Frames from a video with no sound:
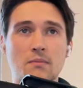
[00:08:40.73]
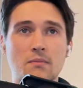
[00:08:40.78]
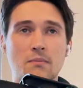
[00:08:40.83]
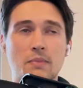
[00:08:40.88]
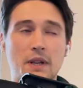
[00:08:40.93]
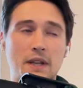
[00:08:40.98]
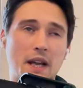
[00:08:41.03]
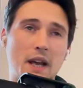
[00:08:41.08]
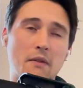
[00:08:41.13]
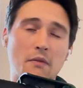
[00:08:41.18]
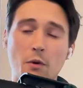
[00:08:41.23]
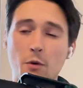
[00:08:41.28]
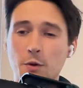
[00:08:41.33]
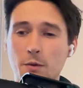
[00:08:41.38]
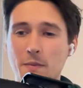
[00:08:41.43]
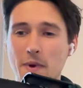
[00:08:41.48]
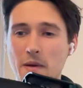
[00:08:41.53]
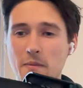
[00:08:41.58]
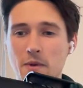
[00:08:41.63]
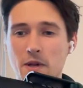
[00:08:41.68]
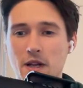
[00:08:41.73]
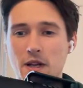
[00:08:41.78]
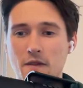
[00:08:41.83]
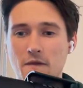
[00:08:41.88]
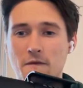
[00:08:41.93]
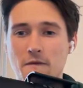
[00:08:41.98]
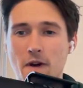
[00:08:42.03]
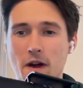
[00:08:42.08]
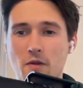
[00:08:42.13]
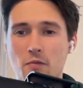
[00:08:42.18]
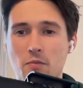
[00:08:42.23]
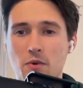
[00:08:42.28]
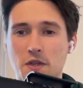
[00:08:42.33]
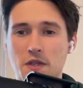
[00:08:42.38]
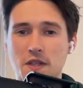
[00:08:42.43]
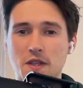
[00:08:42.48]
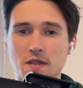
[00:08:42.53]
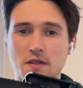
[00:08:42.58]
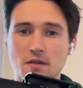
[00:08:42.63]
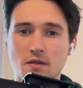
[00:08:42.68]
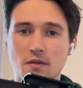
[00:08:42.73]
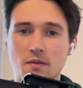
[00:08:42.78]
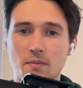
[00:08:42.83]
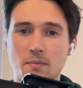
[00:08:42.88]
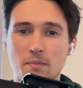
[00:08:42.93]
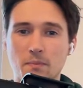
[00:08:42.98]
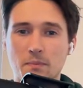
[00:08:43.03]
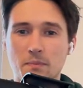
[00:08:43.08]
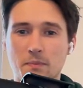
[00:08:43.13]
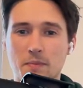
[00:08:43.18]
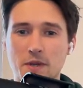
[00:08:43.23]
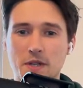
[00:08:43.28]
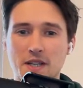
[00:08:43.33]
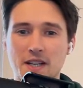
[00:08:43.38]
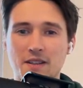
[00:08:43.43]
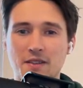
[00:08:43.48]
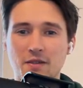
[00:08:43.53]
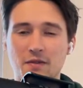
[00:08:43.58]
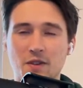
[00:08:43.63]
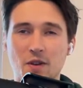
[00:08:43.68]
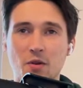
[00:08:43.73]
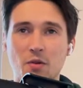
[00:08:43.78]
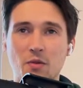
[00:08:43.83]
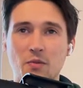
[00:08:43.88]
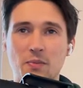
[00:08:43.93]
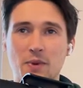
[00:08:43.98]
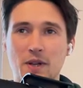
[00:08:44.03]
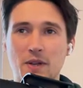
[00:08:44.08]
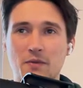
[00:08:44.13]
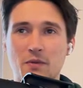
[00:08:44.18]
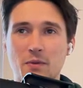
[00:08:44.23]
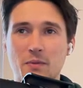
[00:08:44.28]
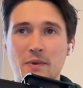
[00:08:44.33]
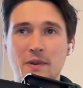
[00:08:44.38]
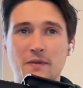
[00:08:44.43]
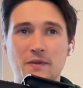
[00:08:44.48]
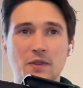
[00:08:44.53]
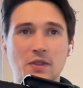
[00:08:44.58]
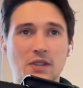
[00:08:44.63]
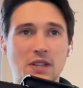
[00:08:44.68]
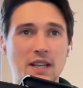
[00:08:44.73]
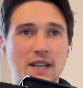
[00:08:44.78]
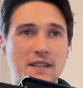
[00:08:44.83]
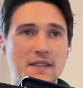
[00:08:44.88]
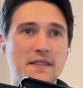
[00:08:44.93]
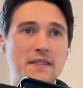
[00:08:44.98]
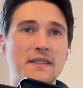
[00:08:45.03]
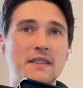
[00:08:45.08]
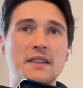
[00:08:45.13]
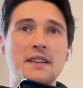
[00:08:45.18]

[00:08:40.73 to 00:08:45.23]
But I wrote maybe like five percent percent of the whole platform, if not less.